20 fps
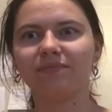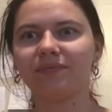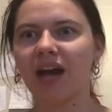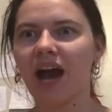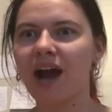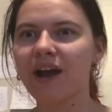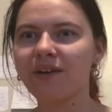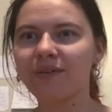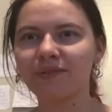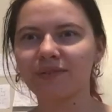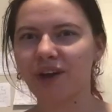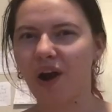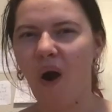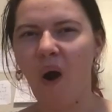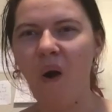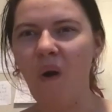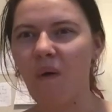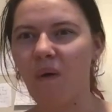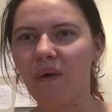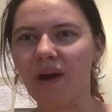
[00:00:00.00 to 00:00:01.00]
I don't
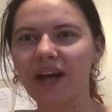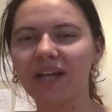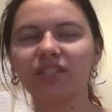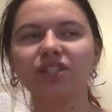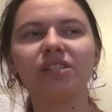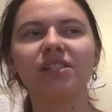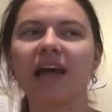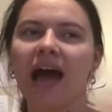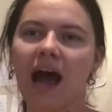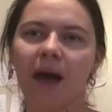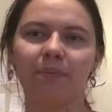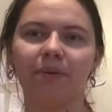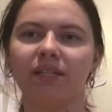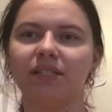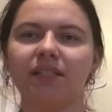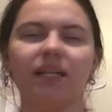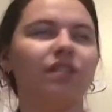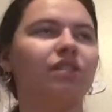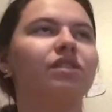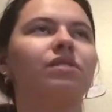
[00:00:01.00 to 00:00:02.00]
know, it just
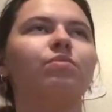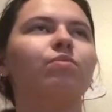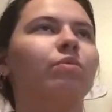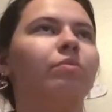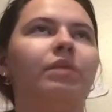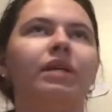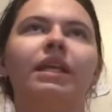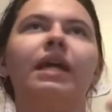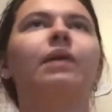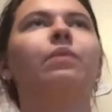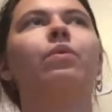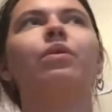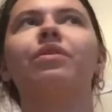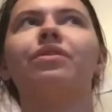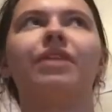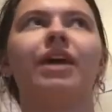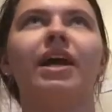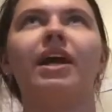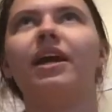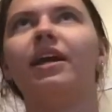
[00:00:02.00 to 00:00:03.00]
happens. I just will be like, well,
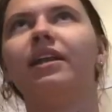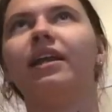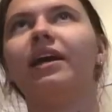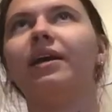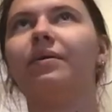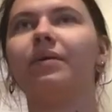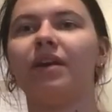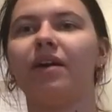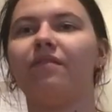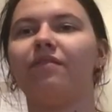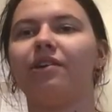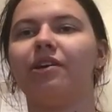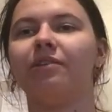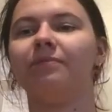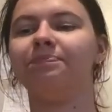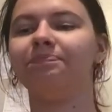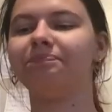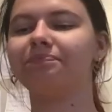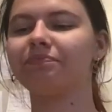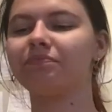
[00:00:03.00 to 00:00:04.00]
they, like, whatever.
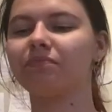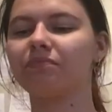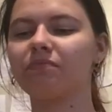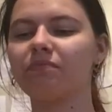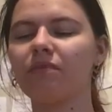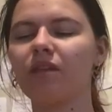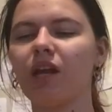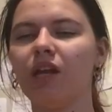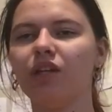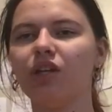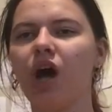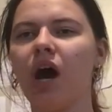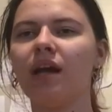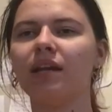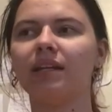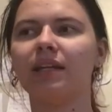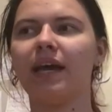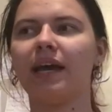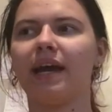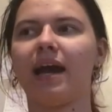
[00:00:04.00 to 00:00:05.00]

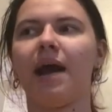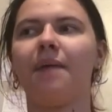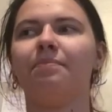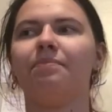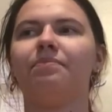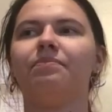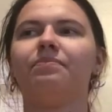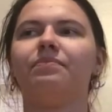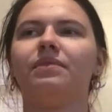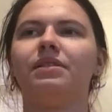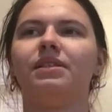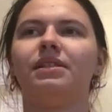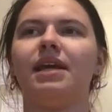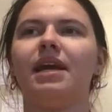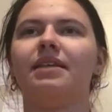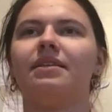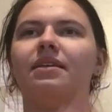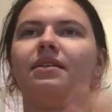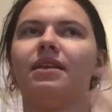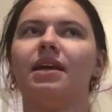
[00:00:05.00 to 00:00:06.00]
Not like I'm
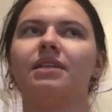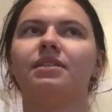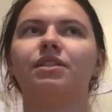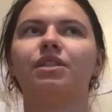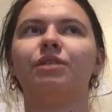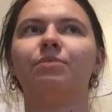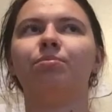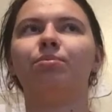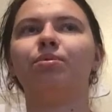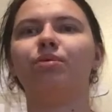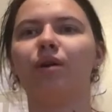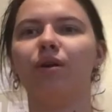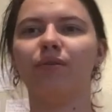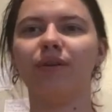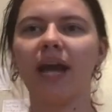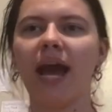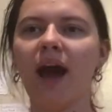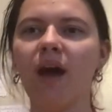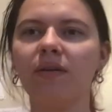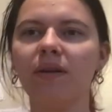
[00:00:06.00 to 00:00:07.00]
saying that that's their
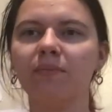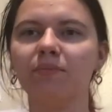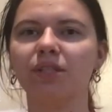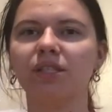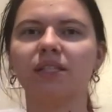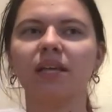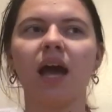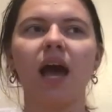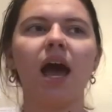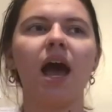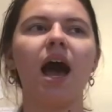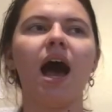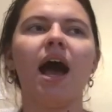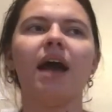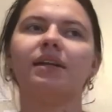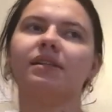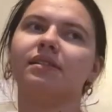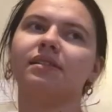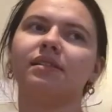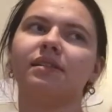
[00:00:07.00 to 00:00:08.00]
pronoun,
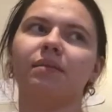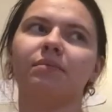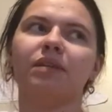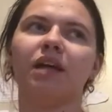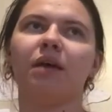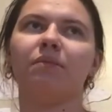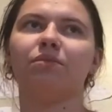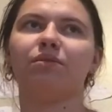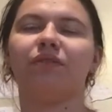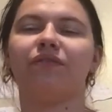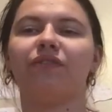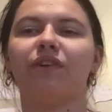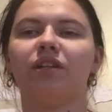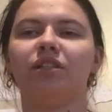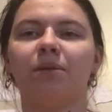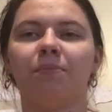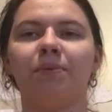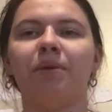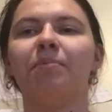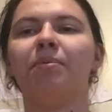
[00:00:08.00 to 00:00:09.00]
I sometimes refer
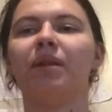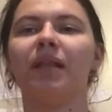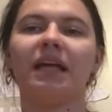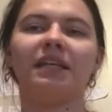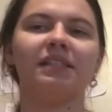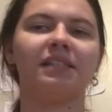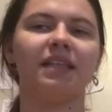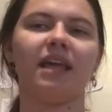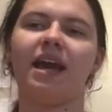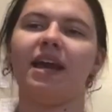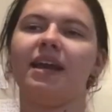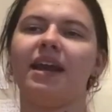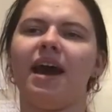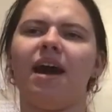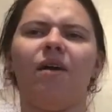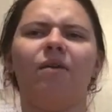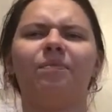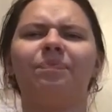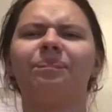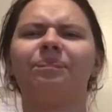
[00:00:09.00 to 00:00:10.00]
to people as they
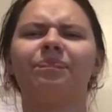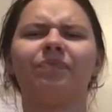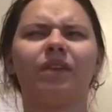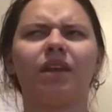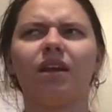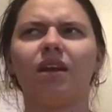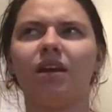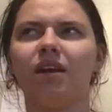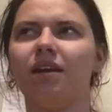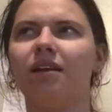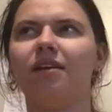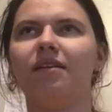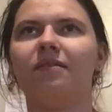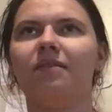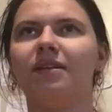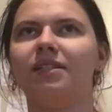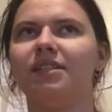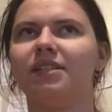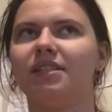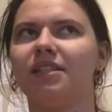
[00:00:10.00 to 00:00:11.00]
now,
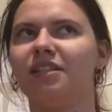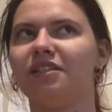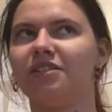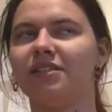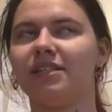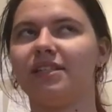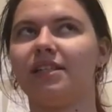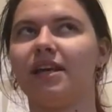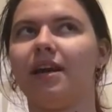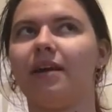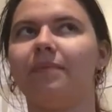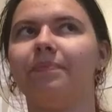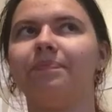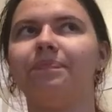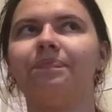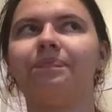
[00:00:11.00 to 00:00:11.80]
which is interesting.